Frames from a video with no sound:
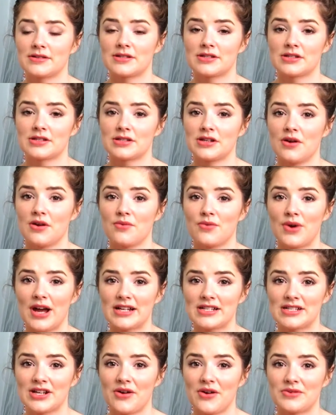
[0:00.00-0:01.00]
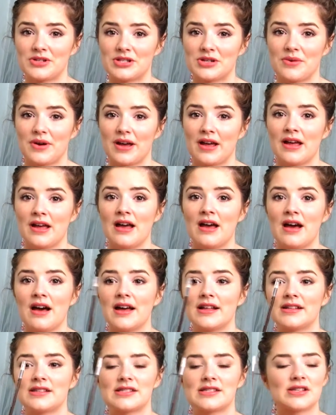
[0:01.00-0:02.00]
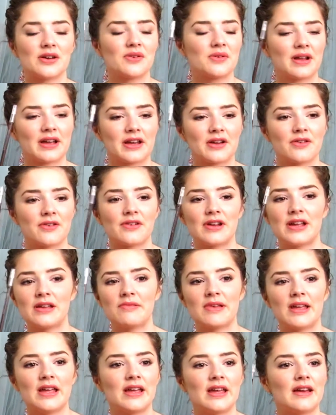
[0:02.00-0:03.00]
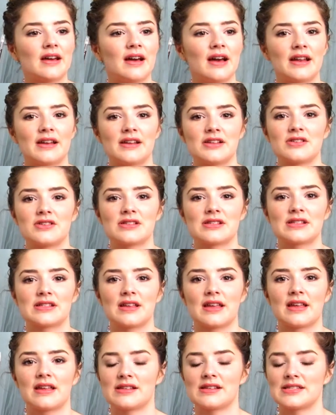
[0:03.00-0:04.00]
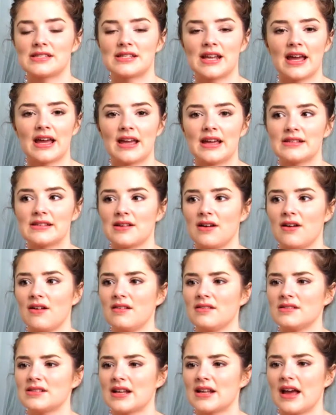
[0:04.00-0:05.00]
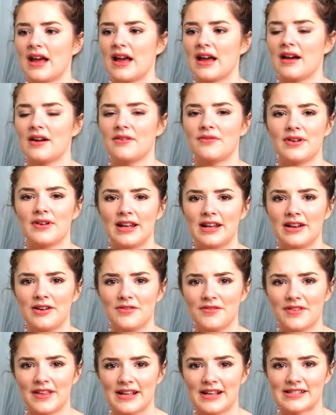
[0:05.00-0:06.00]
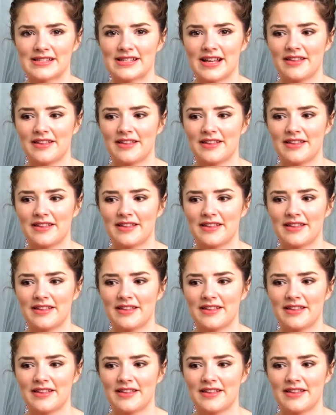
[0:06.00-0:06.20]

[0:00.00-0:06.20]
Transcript: There's no red tone to it. It's so like creamy and it just stays all day. I really love this.